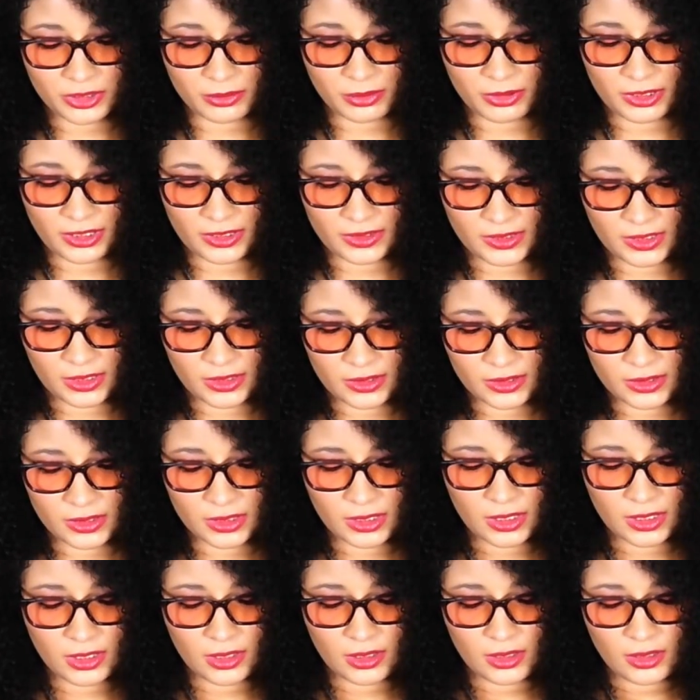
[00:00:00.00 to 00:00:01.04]
the pieces
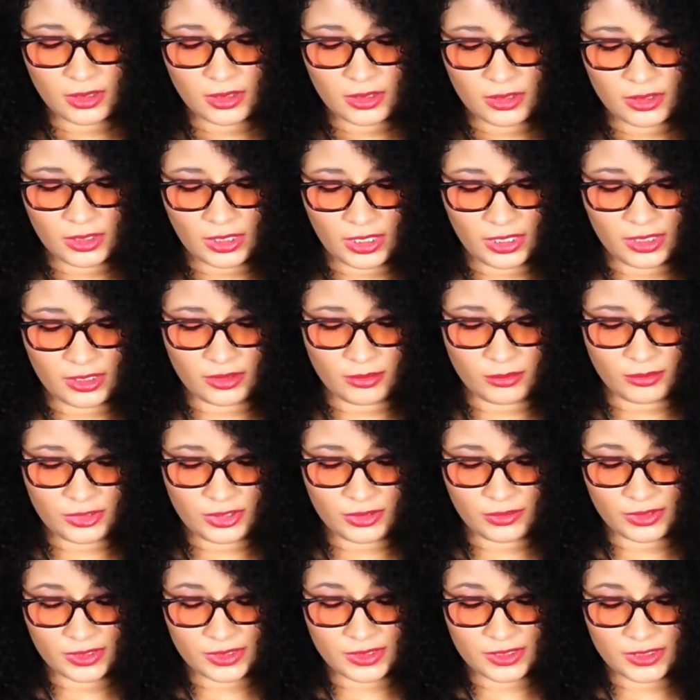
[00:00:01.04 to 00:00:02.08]

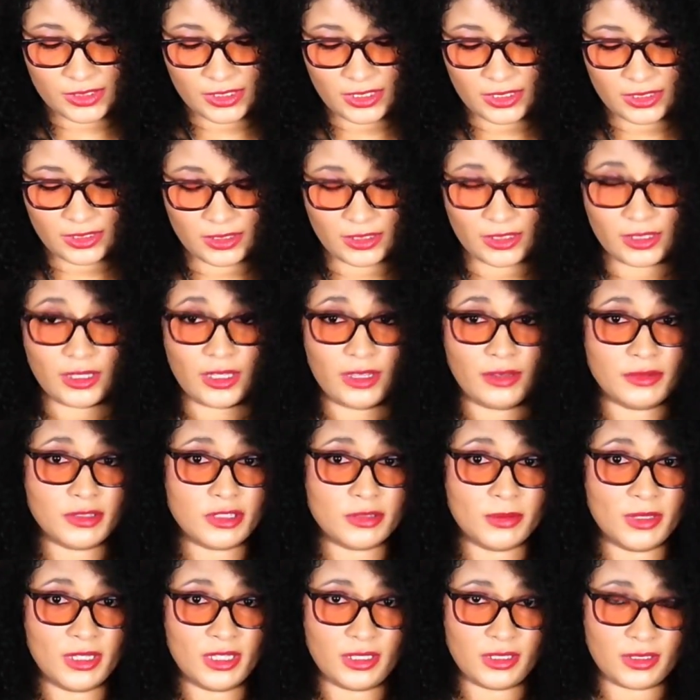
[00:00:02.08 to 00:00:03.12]
to extend the
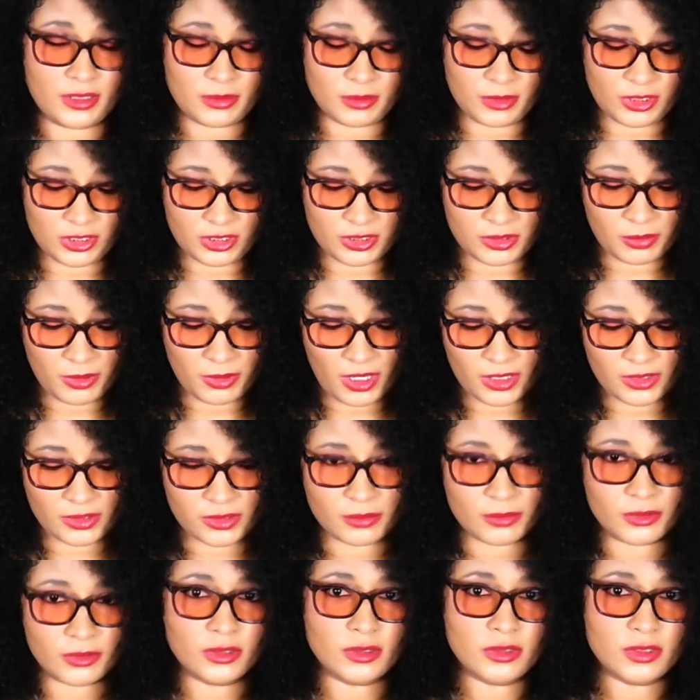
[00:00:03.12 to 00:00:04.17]
lifespan as much as
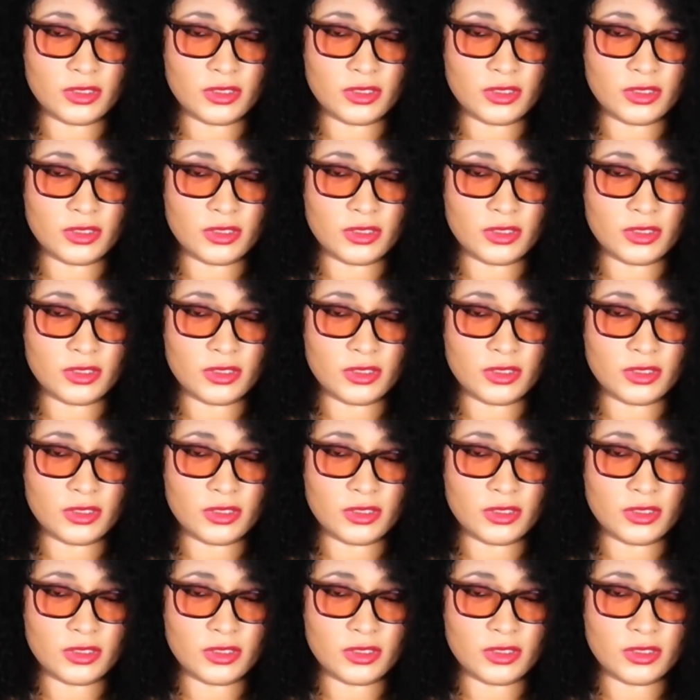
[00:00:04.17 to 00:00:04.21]
possible.